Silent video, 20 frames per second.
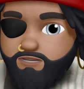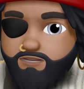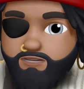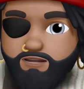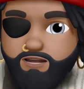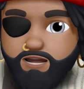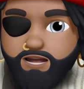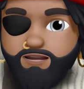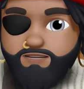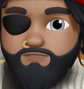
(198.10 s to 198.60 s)

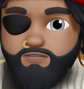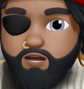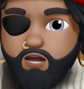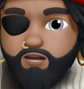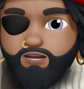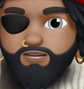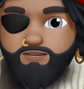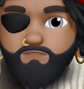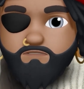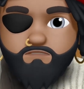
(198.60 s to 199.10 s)
I have
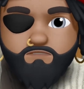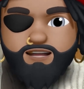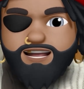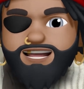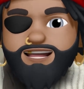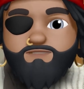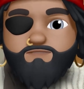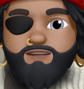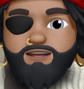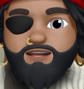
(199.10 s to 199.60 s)
lost
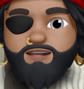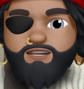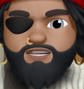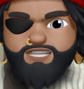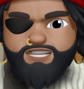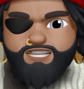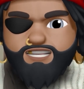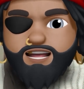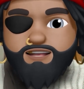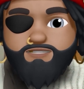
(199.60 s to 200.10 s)
many men to
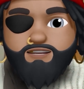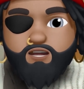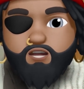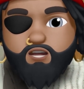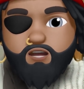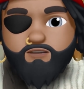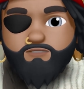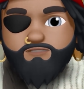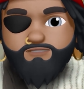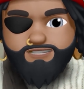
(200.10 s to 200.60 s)
Davy
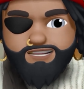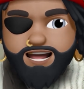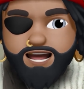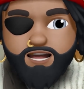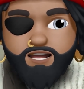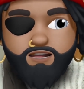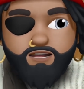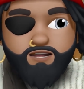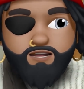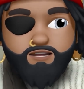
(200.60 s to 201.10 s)
Jones'
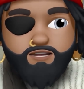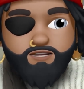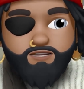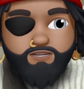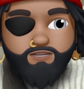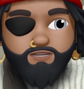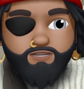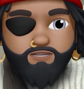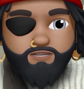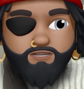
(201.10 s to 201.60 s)
locker.
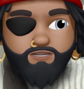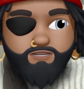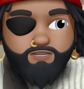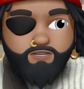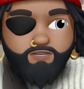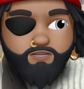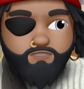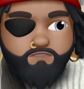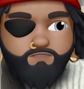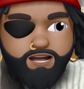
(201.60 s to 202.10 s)

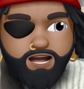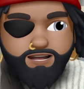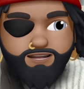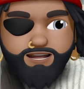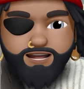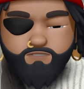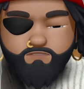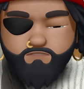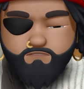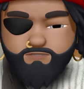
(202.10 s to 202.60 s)
By
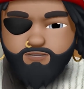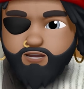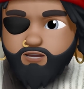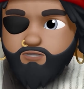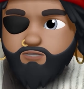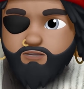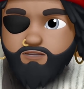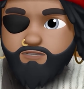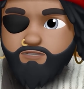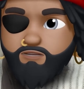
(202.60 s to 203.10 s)
that
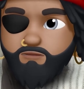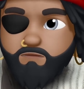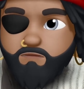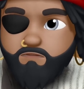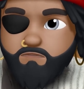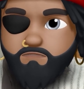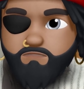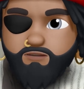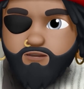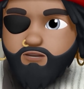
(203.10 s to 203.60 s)
beautiful
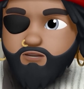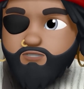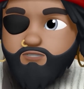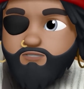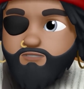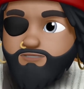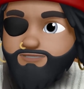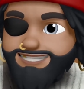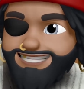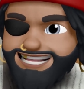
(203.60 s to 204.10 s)

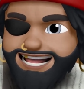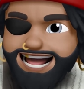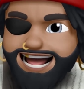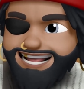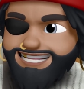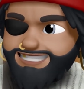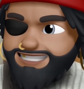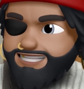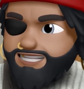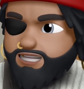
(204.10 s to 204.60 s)
blue
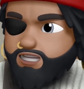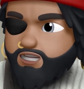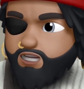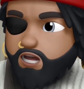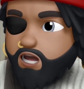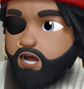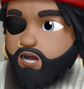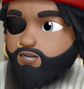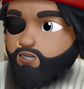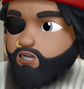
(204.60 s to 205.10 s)
lass that
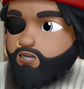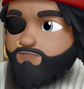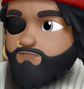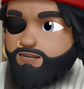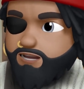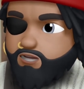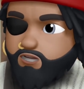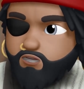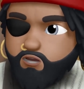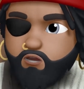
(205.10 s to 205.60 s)
tosses
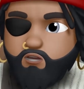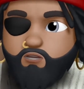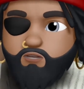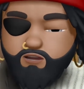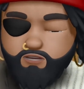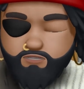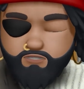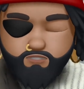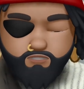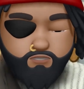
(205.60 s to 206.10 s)
me to
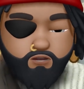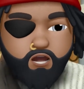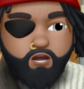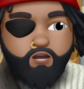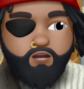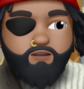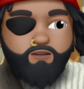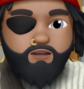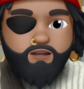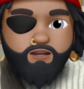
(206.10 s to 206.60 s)
and
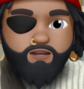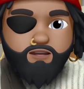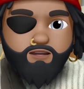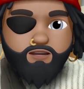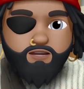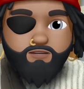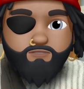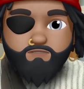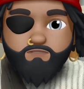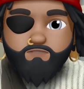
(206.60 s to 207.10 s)
fro.
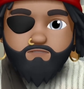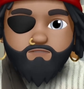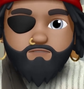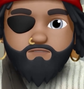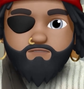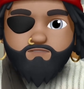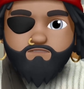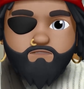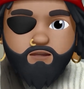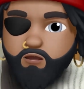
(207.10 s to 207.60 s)

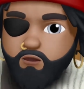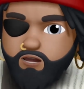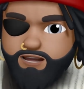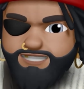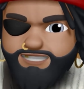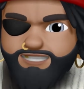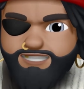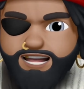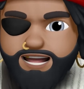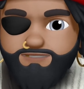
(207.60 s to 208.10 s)
But what does
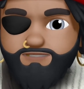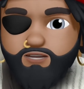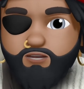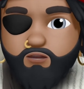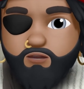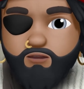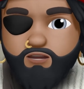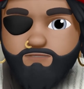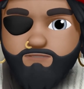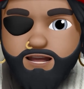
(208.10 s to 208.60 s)
this have to do
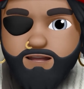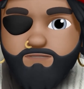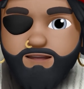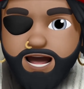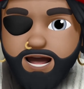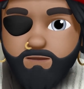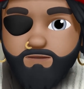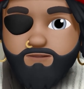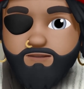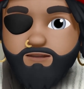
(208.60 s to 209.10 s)
with my
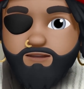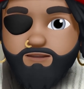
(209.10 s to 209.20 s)
map?